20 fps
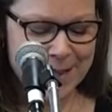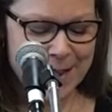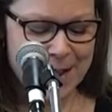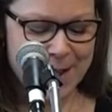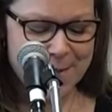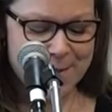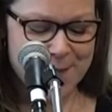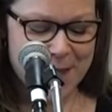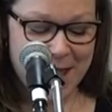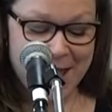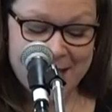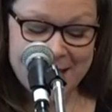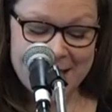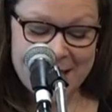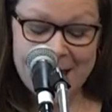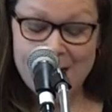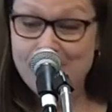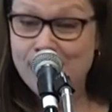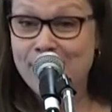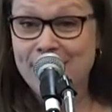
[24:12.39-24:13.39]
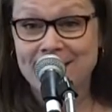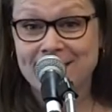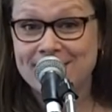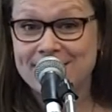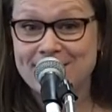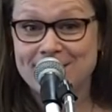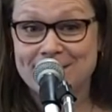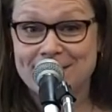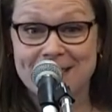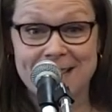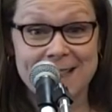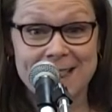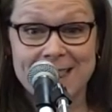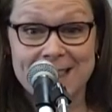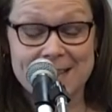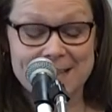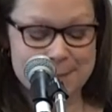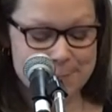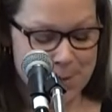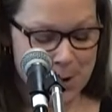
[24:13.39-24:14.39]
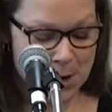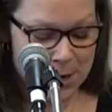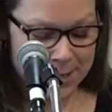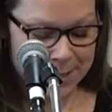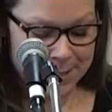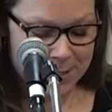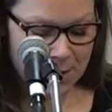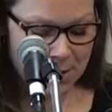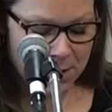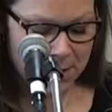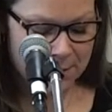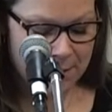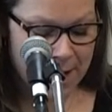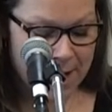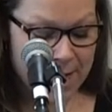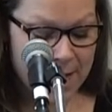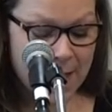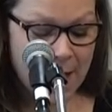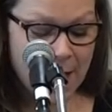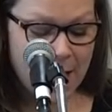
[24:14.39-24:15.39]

And now let's get this party started, right?